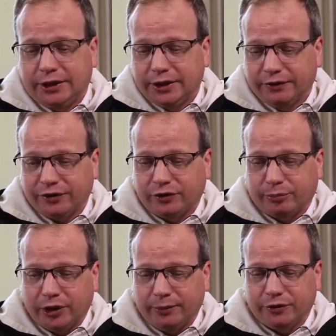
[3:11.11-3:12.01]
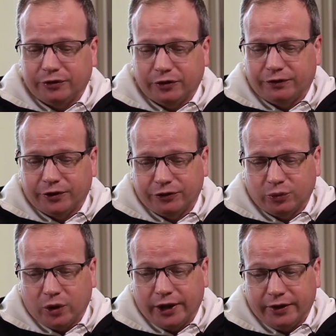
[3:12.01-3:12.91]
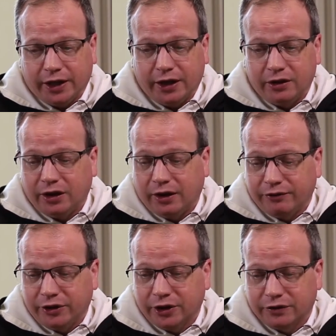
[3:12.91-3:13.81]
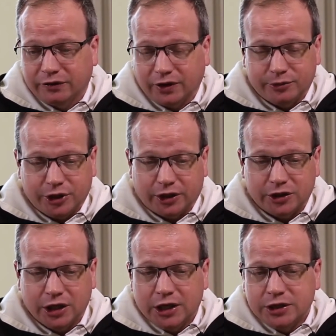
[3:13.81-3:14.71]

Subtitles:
give as a premise to the first way that everything is subject